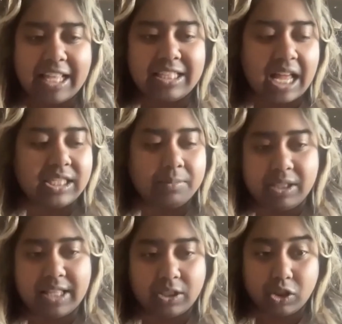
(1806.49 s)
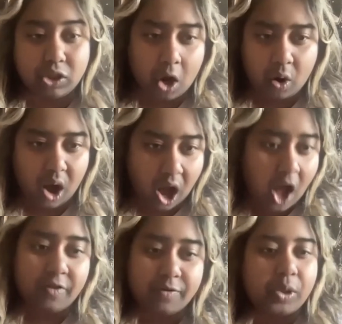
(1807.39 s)
It's not something that's so
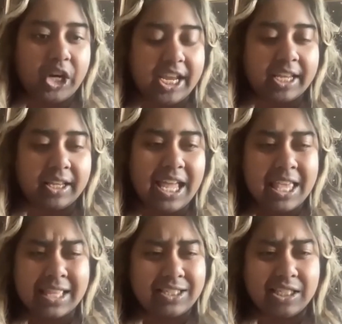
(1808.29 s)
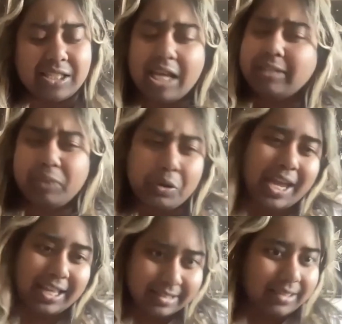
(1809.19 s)
off-putting that she's like, you
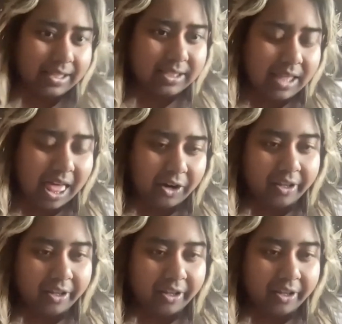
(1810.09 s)
can't send this to the editor.